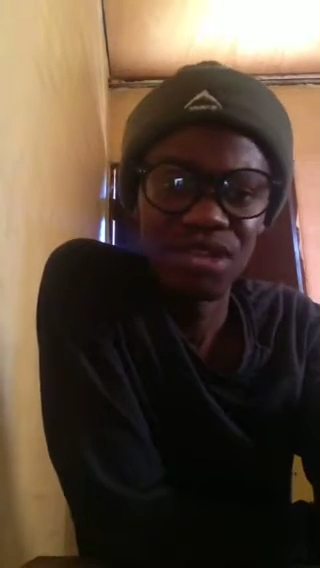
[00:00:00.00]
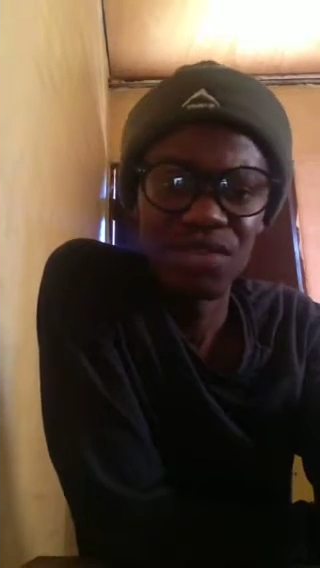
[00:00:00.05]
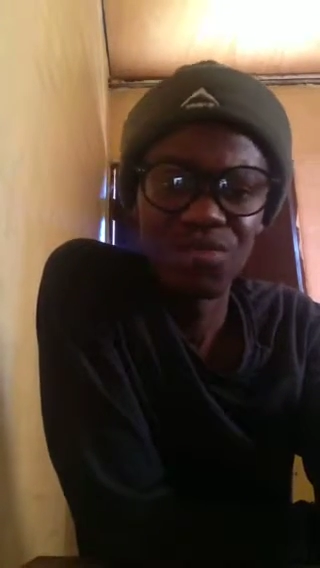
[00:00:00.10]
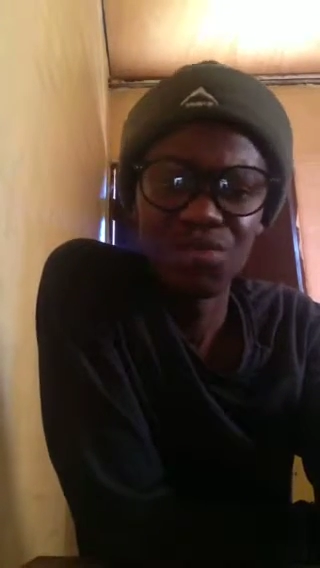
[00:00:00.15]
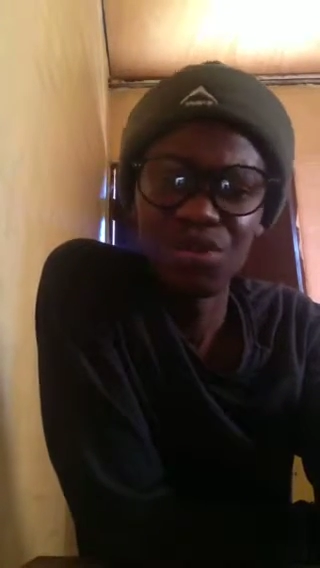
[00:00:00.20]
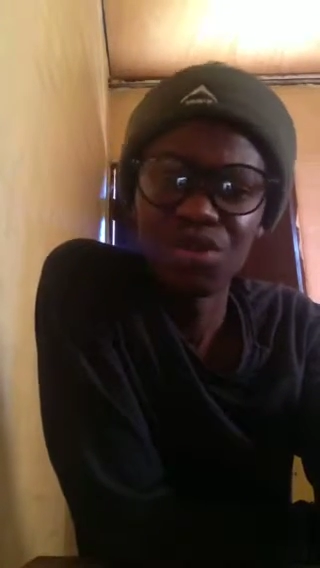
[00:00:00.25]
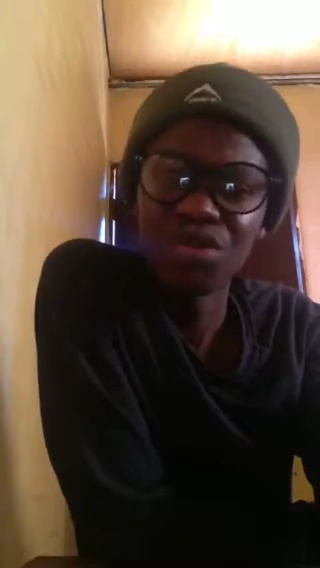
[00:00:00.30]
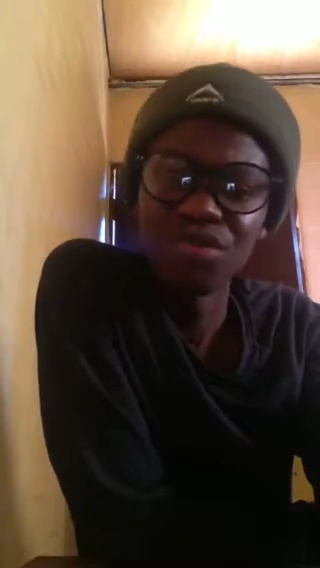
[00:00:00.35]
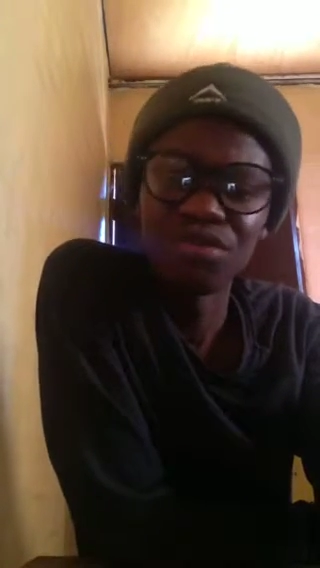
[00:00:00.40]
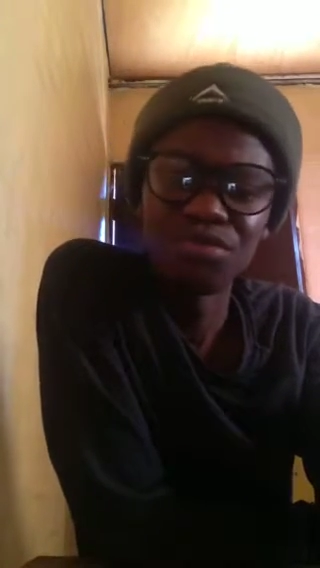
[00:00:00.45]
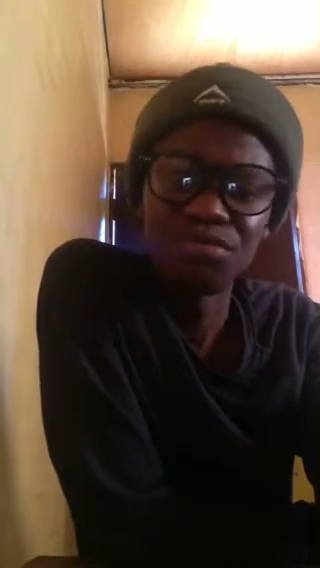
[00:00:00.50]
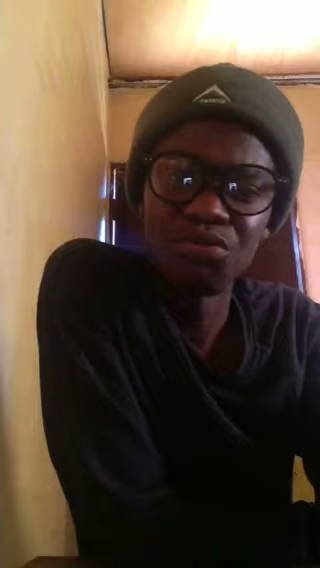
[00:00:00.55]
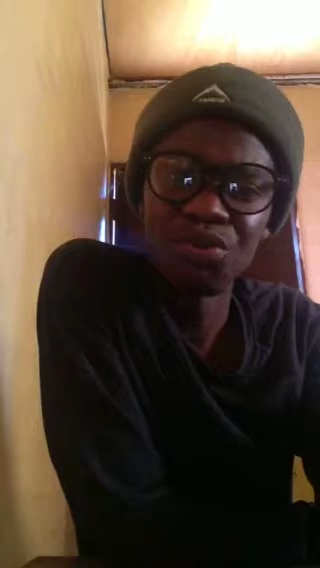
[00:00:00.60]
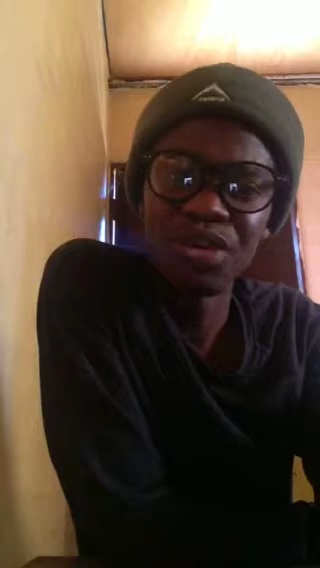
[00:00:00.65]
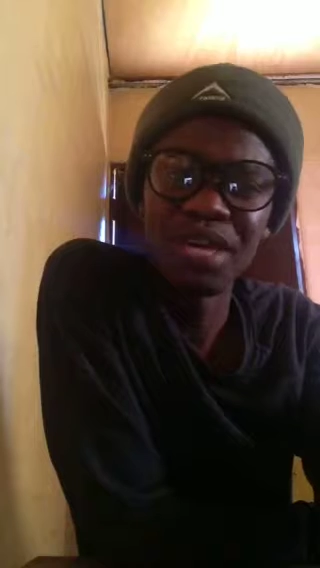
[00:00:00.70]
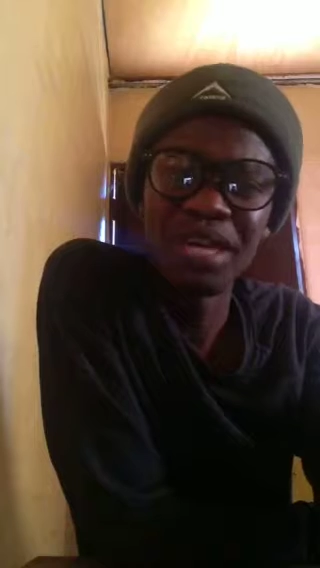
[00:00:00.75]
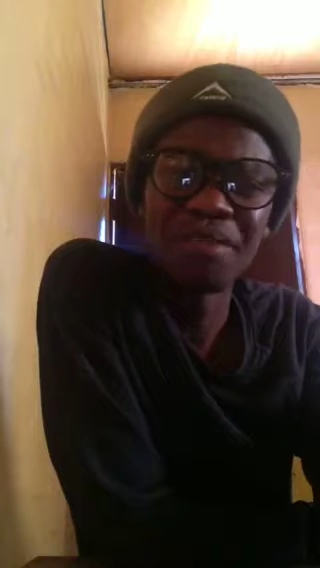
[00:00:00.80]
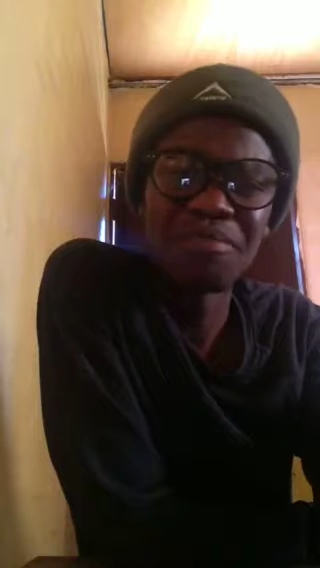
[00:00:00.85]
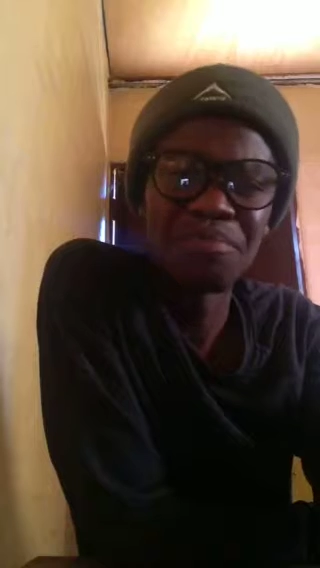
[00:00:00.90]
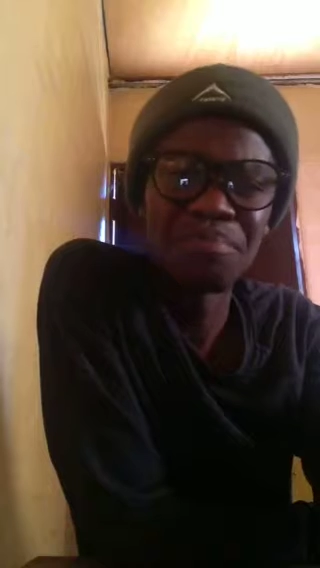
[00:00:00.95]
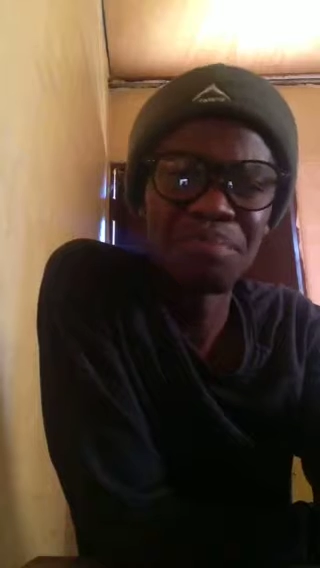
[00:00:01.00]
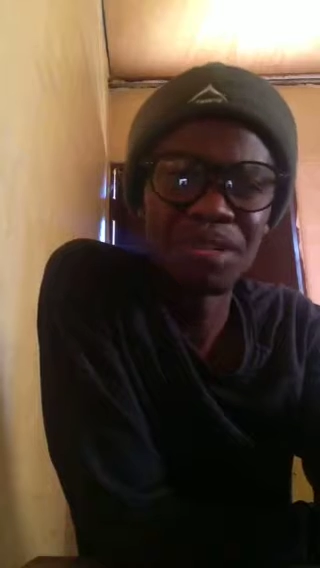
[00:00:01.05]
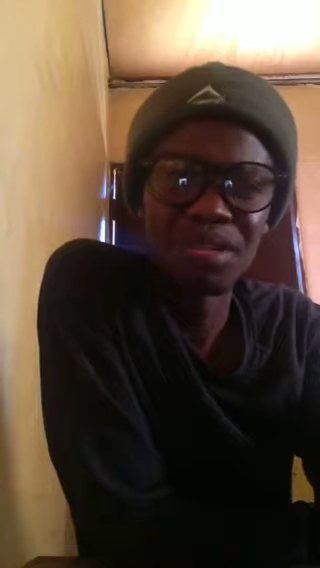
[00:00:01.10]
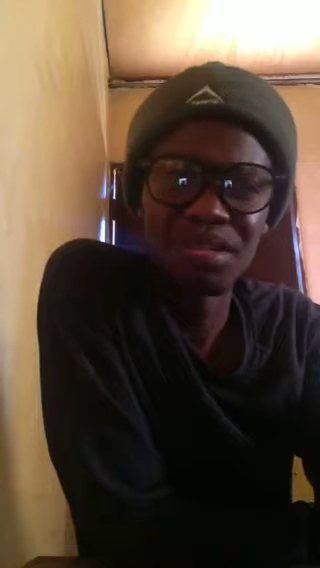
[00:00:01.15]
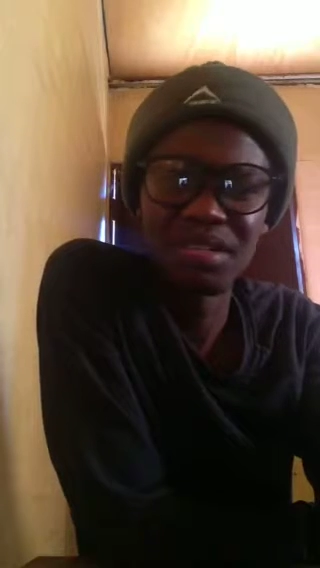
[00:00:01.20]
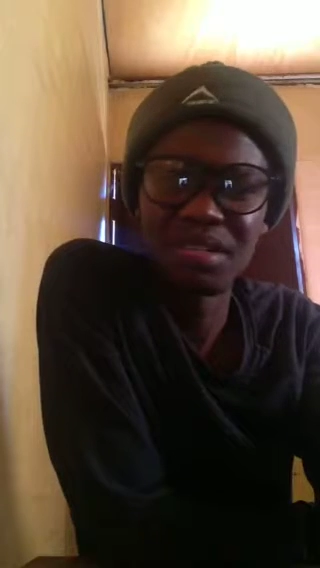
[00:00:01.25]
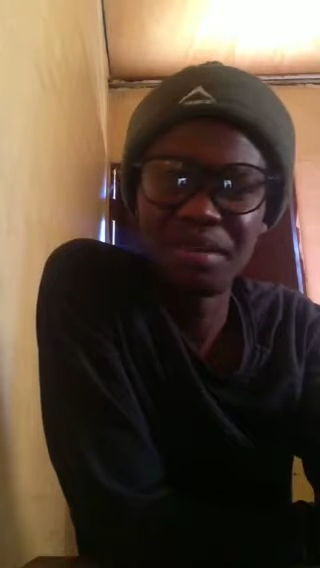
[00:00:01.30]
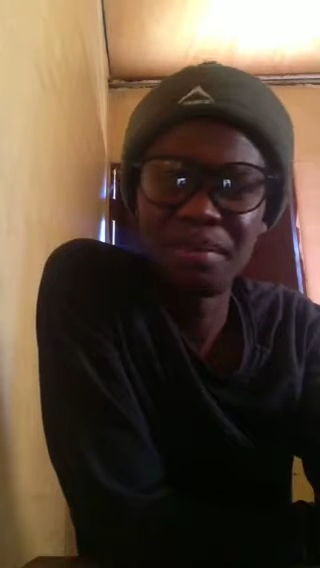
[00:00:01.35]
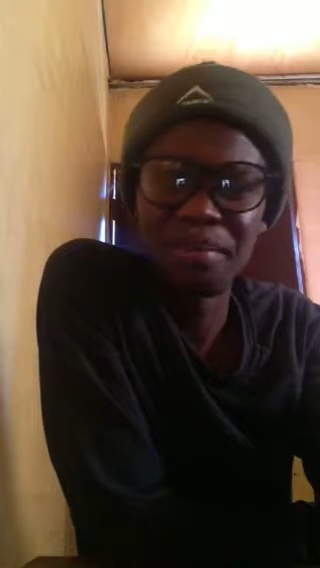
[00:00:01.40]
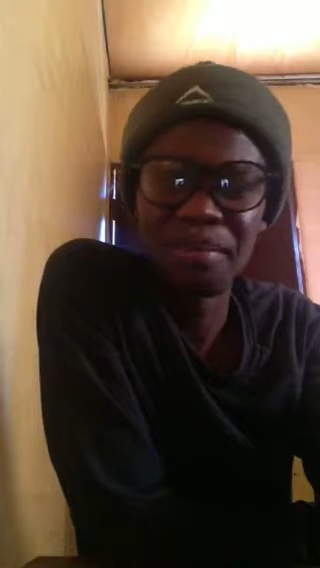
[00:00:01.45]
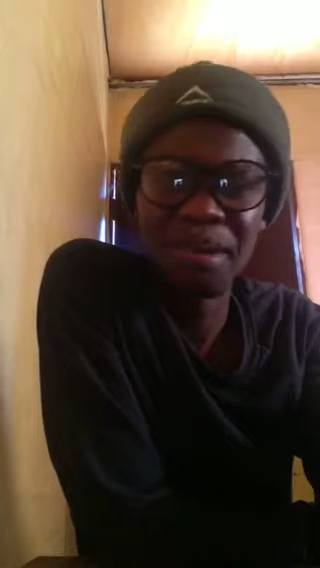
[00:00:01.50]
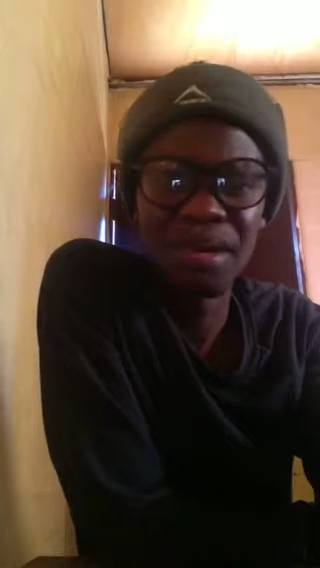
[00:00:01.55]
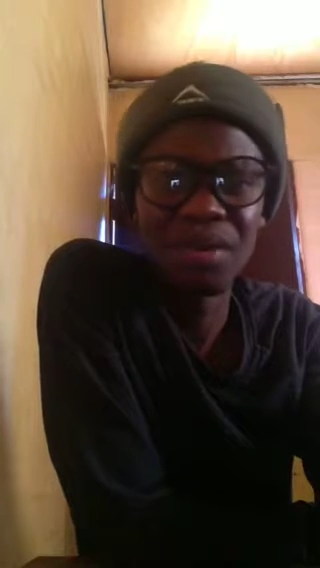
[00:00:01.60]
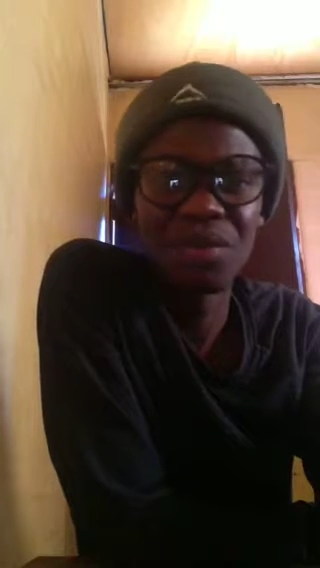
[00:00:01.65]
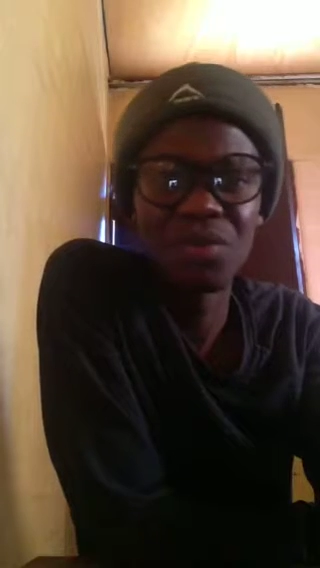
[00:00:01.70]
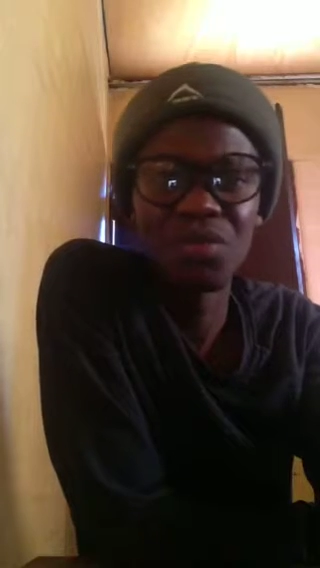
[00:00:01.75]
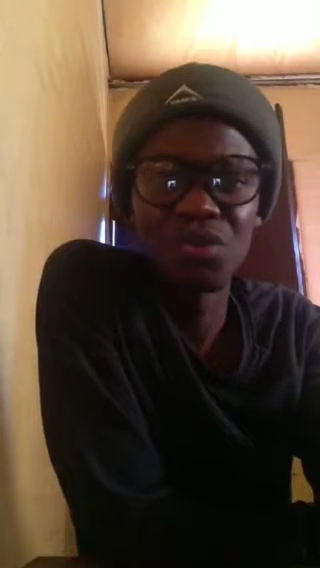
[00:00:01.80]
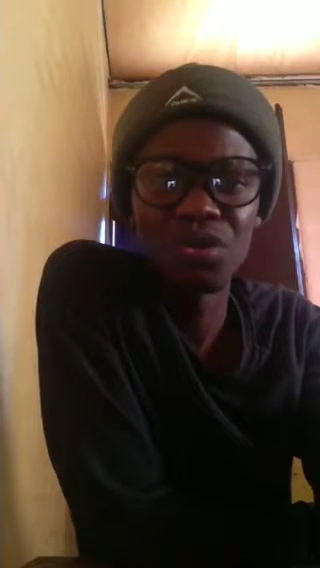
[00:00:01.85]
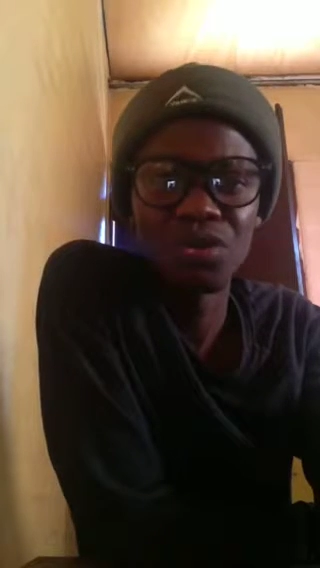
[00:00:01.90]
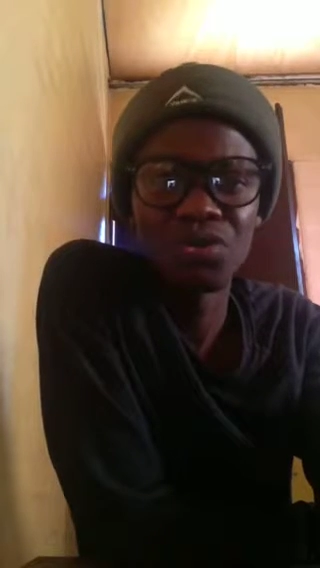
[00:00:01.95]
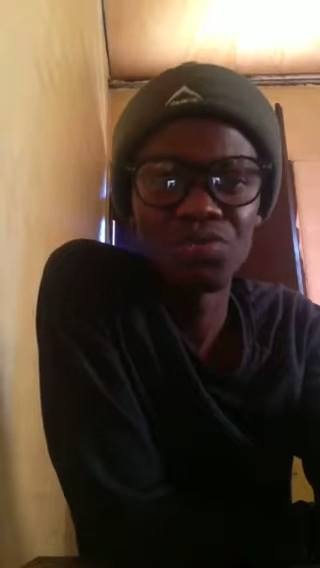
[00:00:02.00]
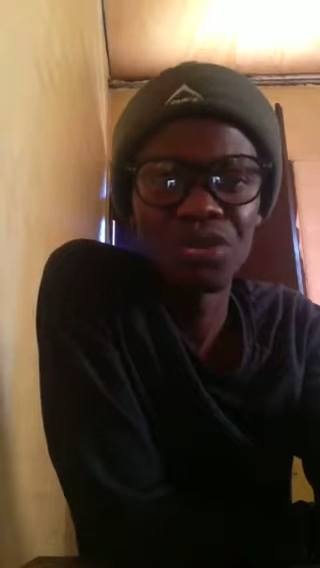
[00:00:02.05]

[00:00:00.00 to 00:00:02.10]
we can build a better world.